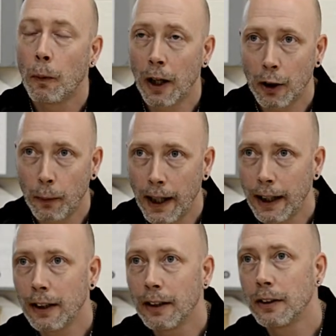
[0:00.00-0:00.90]
Workwear,
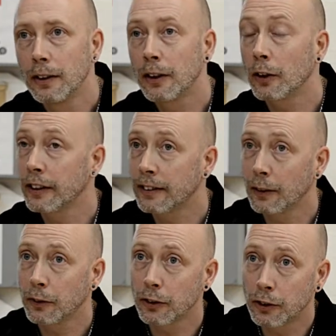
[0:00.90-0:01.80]
got
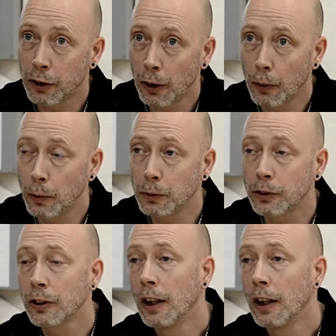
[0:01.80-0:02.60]
discounts on the tools.